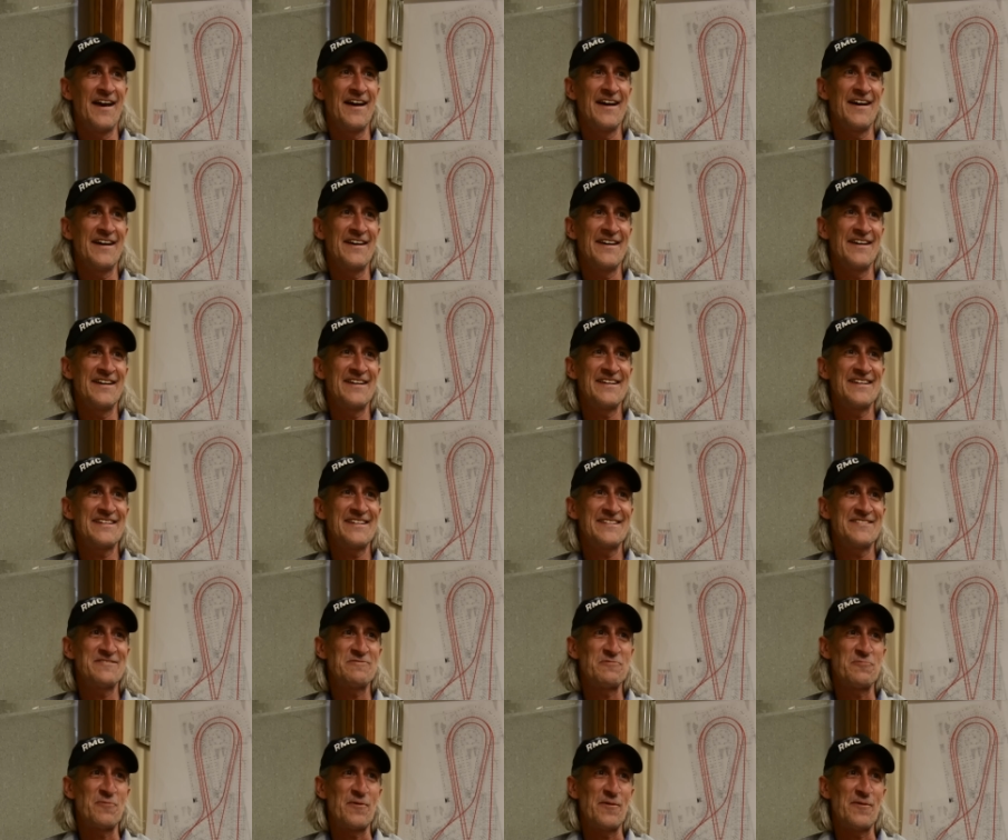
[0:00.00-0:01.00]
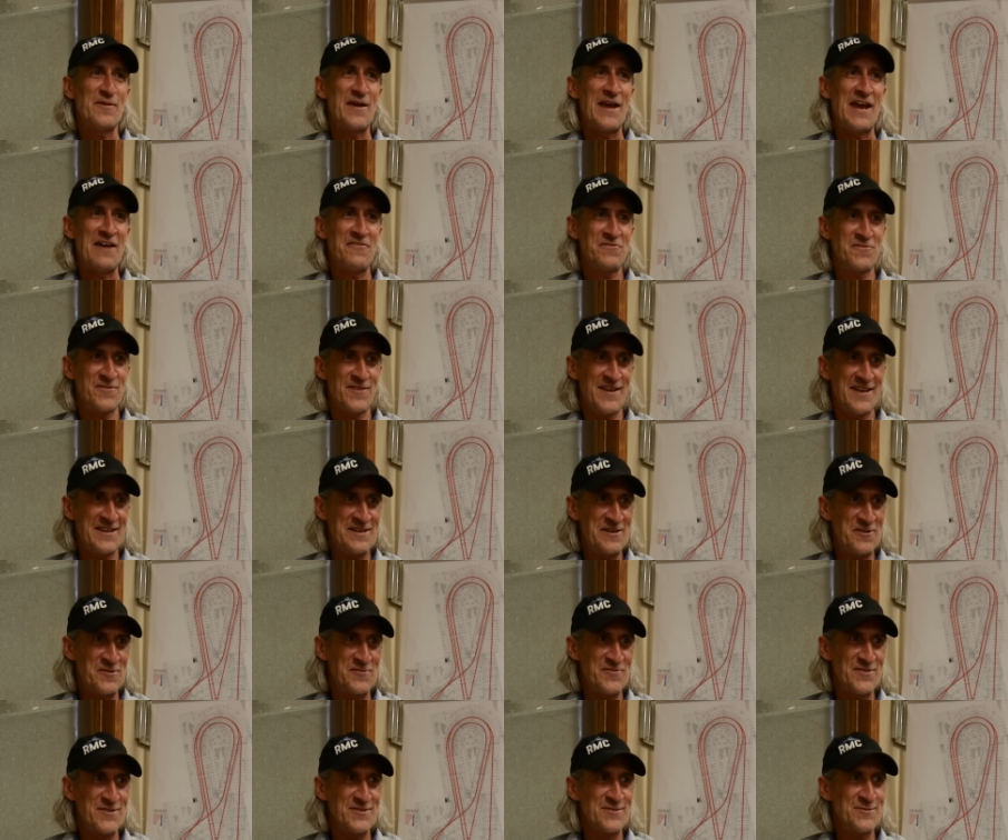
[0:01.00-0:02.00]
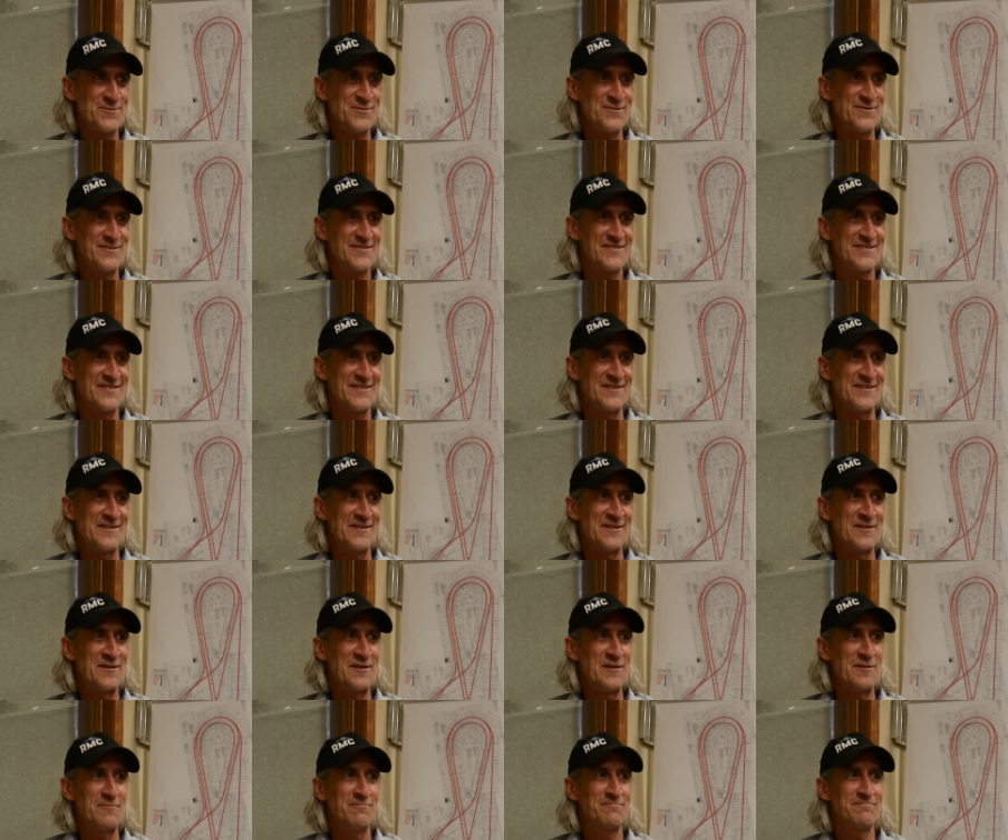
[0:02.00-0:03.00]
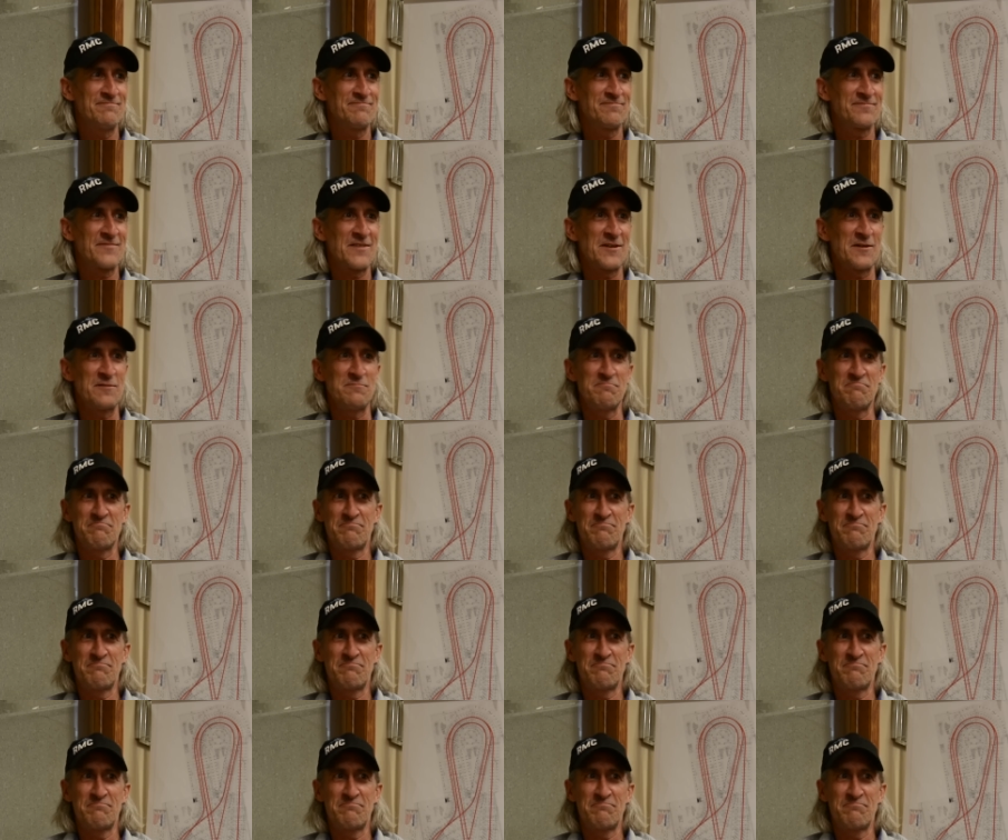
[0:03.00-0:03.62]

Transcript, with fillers: Uh, after that interview, um, I